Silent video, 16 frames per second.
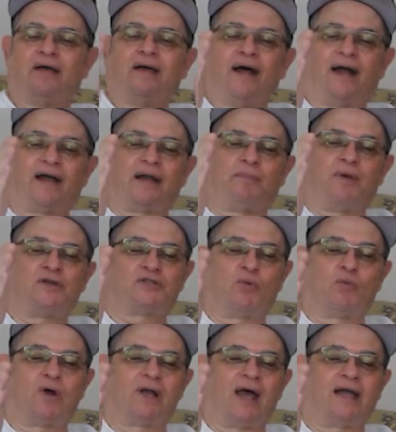down. I got a
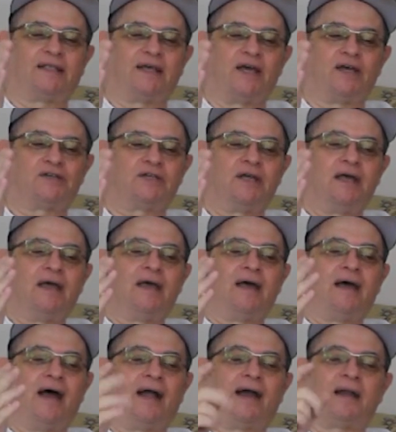piece of wood like this.
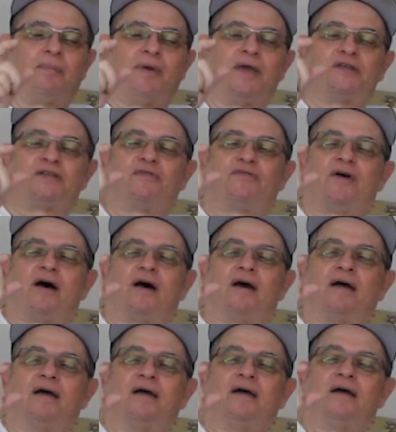I got a piece of
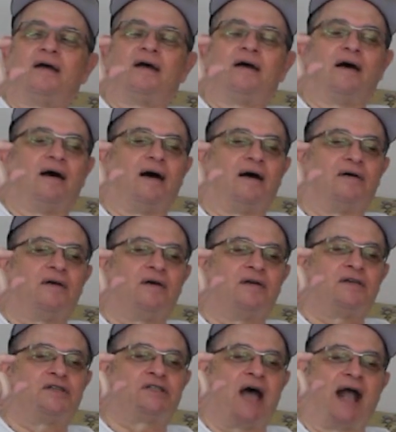
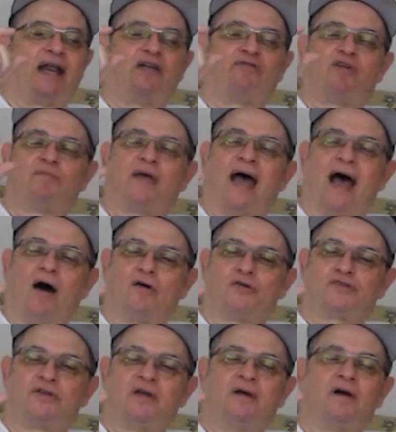siding from the
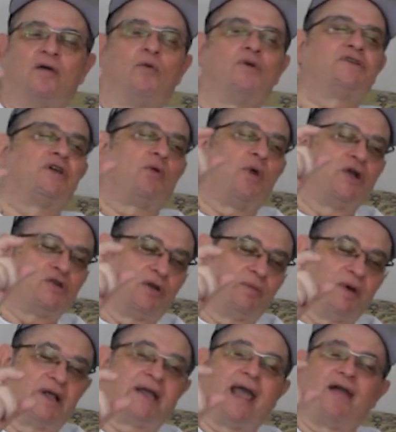house. It wasn't
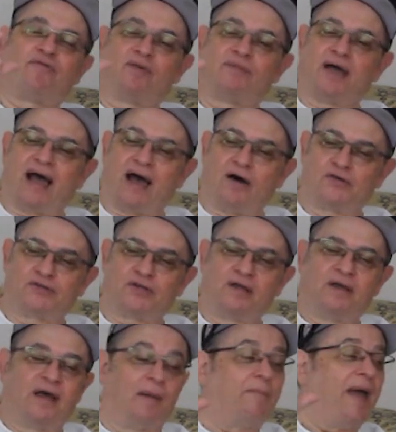original, but it came from the
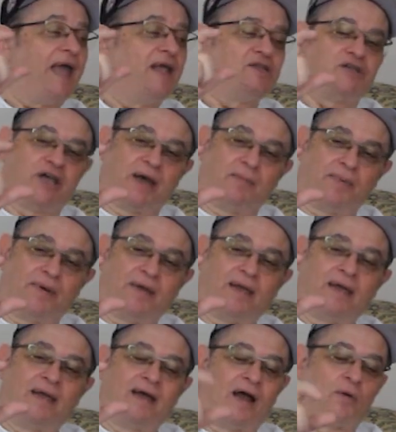house. A paint
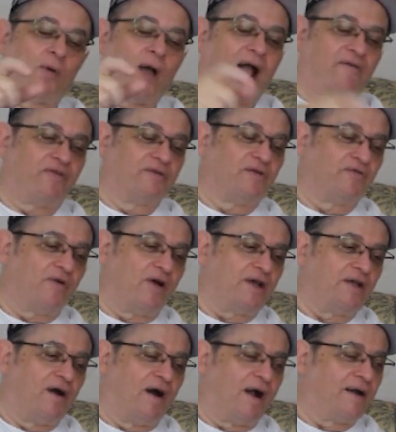chip. A rock from the
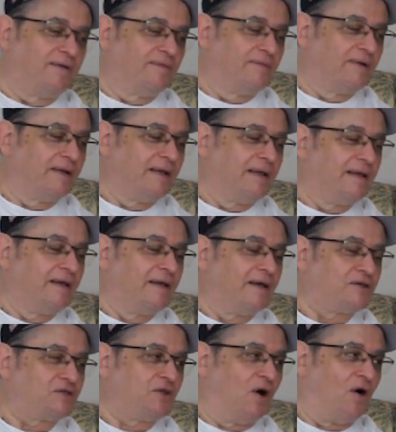front yard.
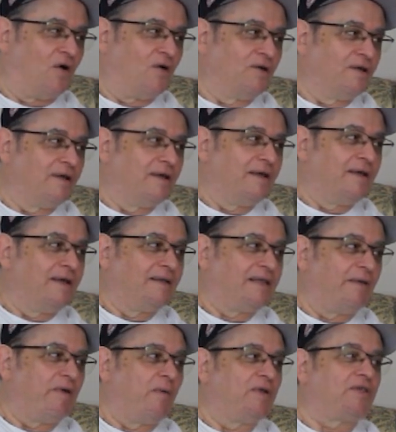A stone.
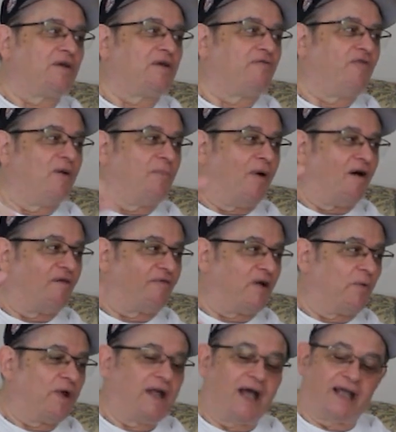Then we went to the
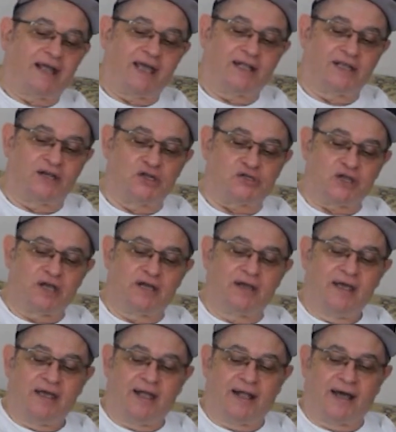football field where he got kicked in the
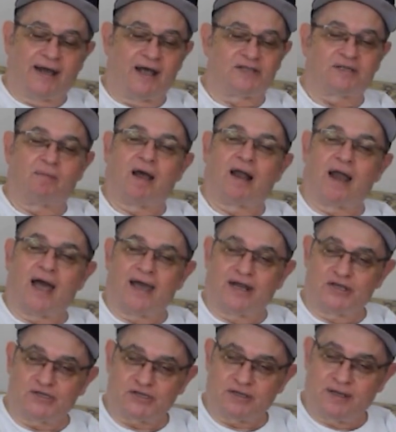shin. He got
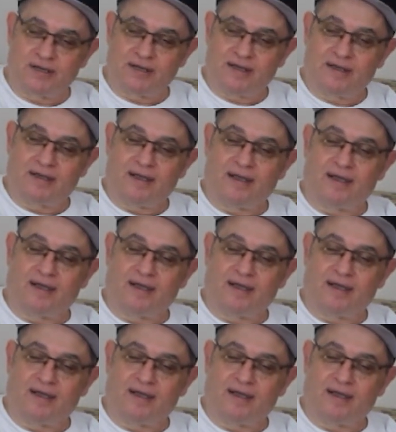osteomyelitis